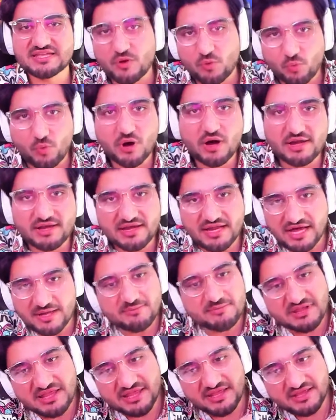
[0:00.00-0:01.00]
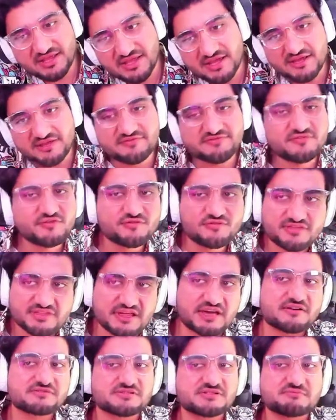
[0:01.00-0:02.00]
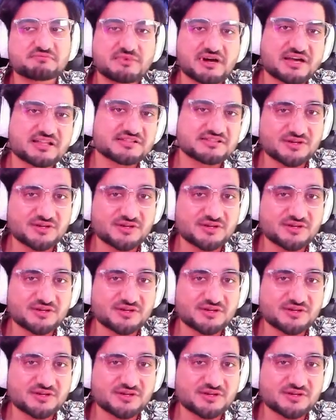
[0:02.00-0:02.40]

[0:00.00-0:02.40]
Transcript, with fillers: One, I'm like a few thousand miles